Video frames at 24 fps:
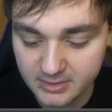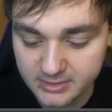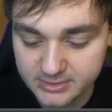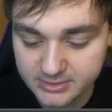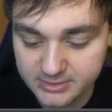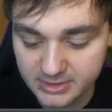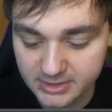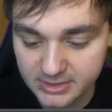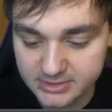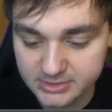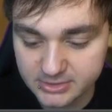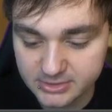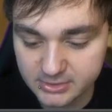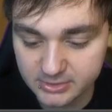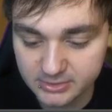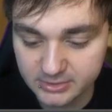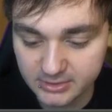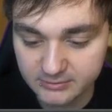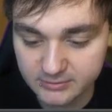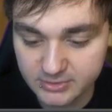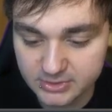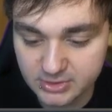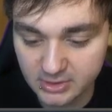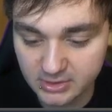So that's good,
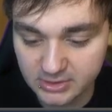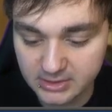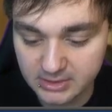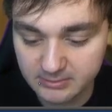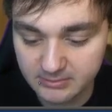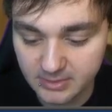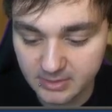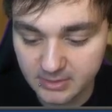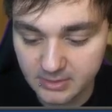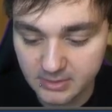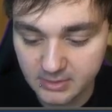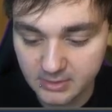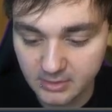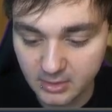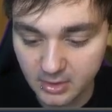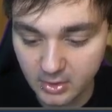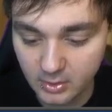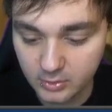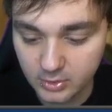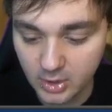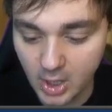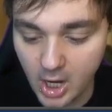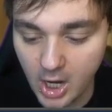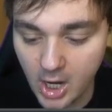I've just gotta keep...
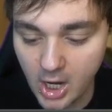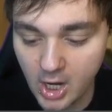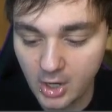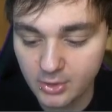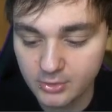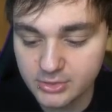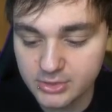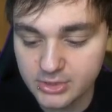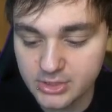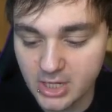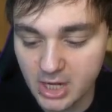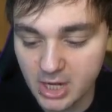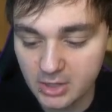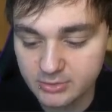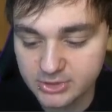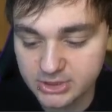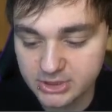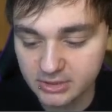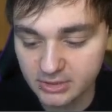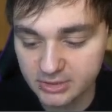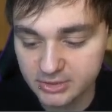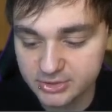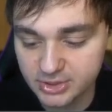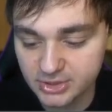Oh, oh no,
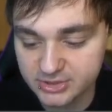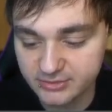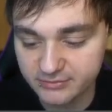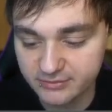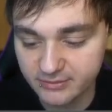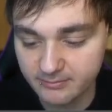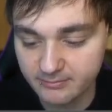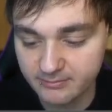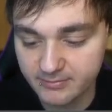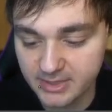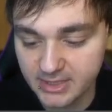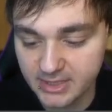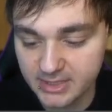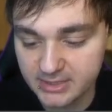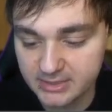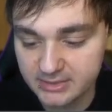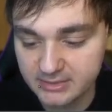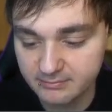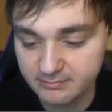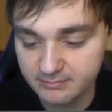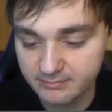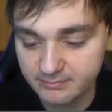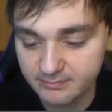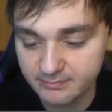she got the treasure from me.
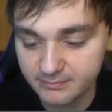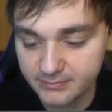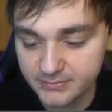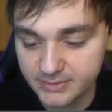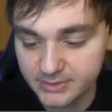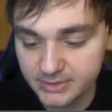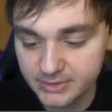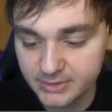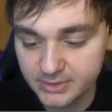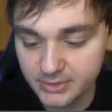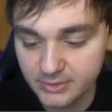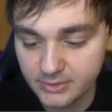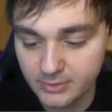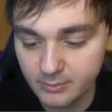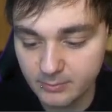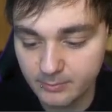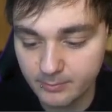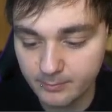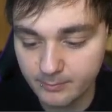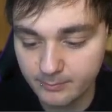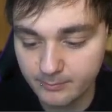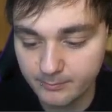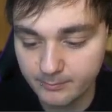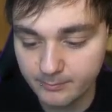You
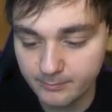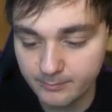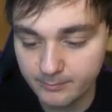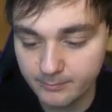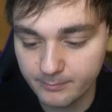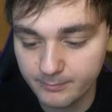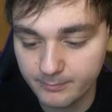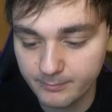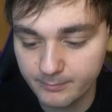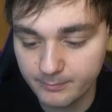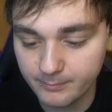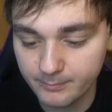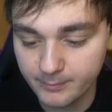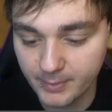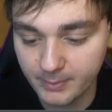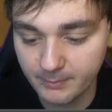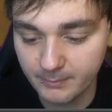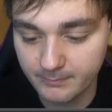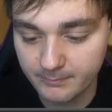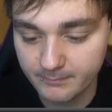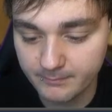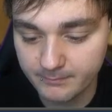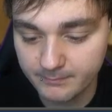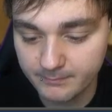bum.